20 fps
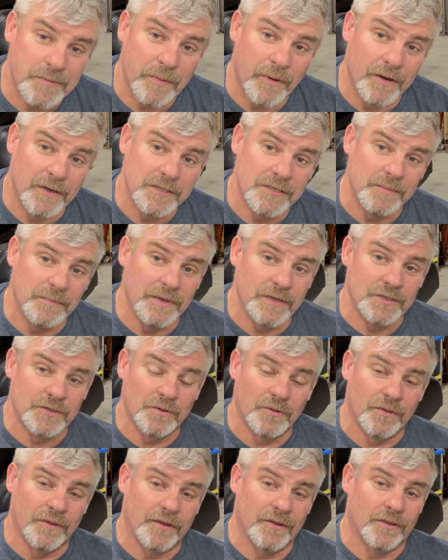part is to make
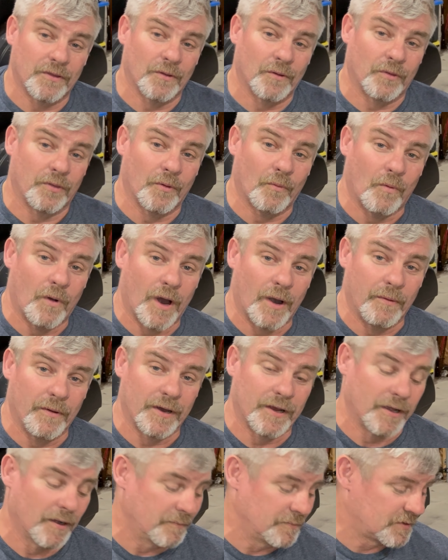sure that the
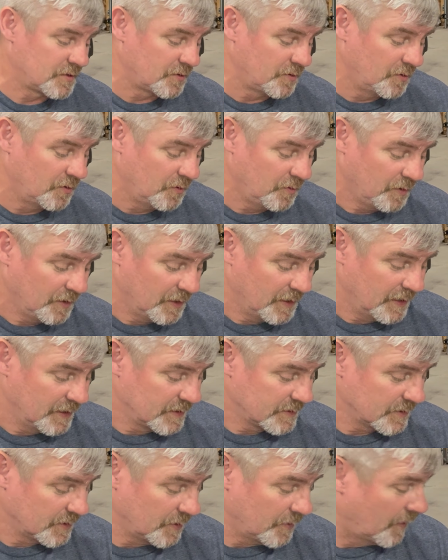wiring comes through.
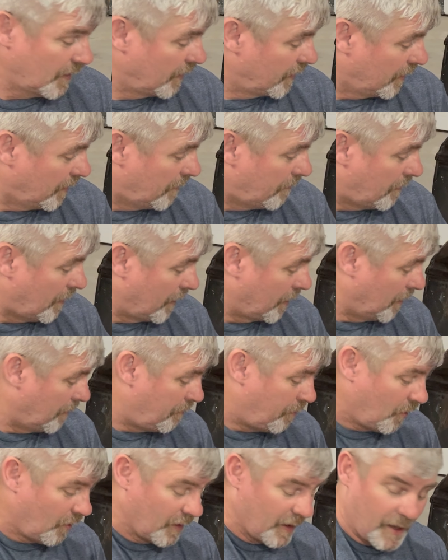So I'm gonna
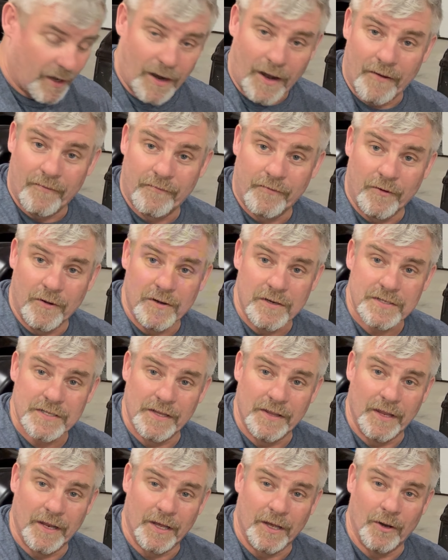pull that off first,
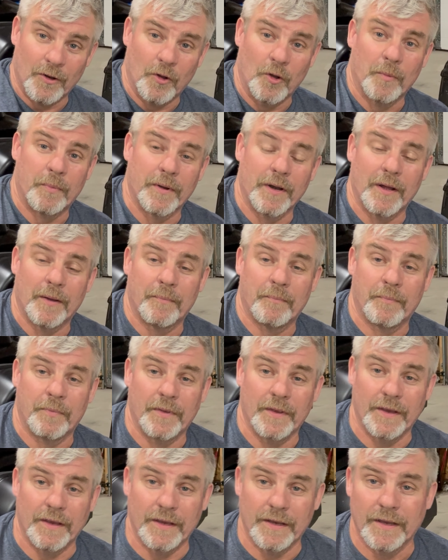and then I'm gonna open up
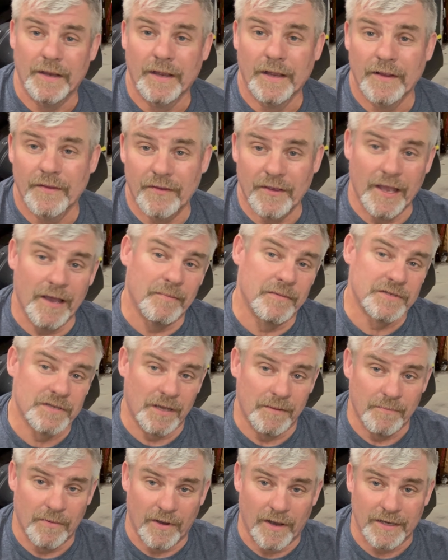the
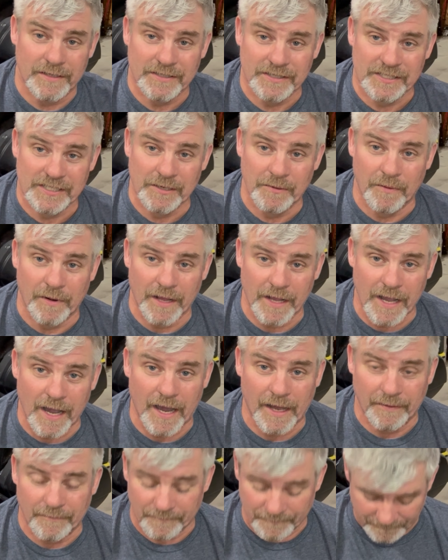Amazon box and see what I
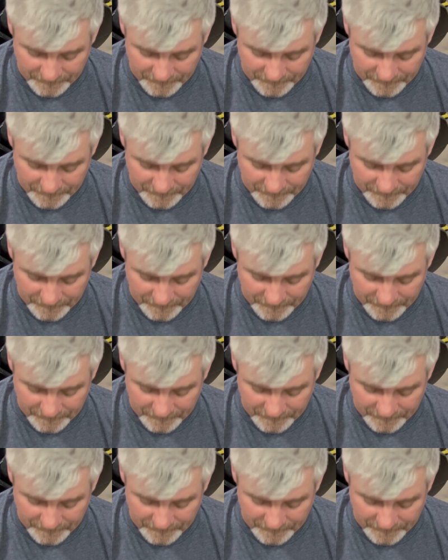got.